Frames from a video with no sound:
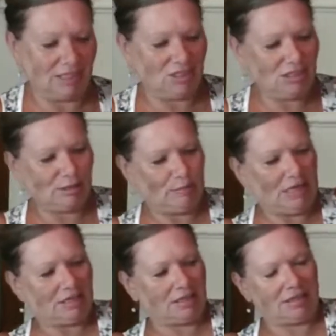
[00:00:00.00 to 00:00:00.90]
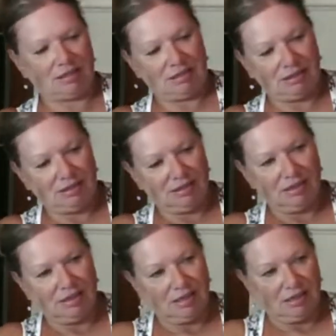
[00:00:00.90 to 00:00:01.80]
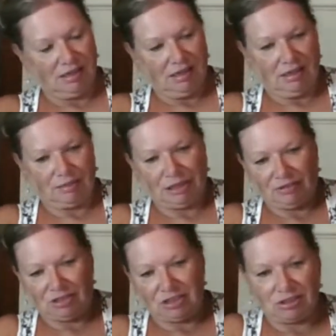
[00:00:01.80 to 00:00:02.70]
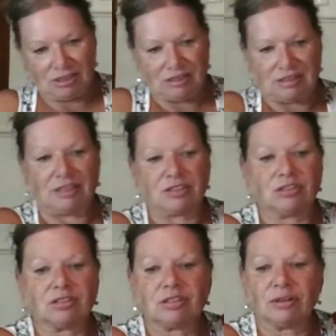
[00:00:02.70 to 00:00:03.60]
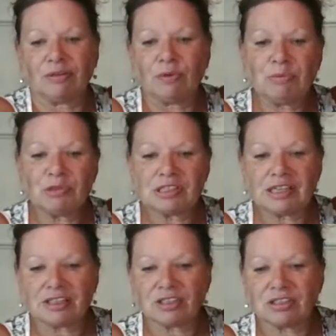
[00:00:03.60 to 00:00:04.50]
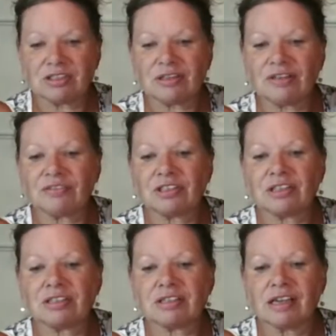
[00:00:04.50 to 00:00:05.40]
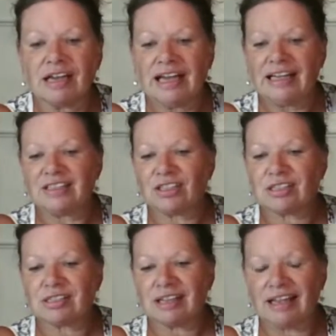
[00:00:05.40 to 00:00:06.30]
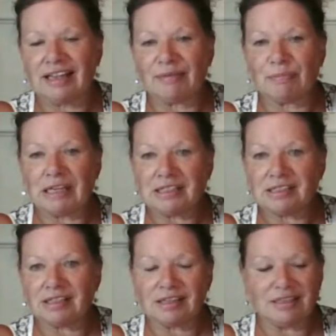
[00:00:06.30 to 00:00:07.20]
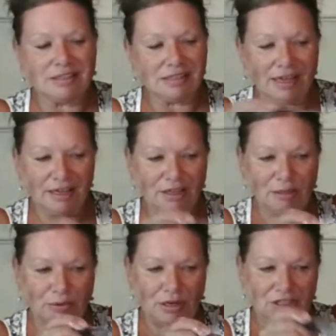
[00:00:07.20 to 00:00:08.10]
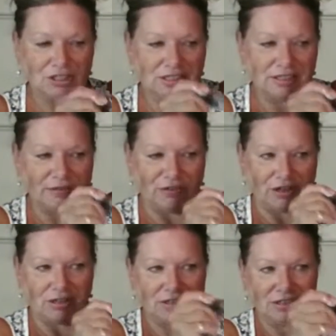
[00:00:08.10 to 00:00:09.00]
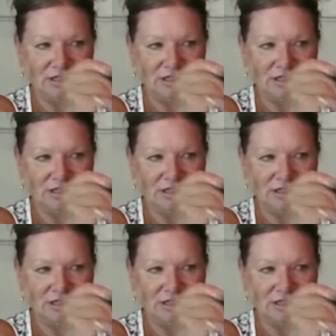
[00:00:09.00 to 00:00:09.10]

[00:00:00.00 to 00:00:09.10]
just makes, I'm going to have to do this in sections. So I have one more section to do after this. It makes the inside of the brush stiffer,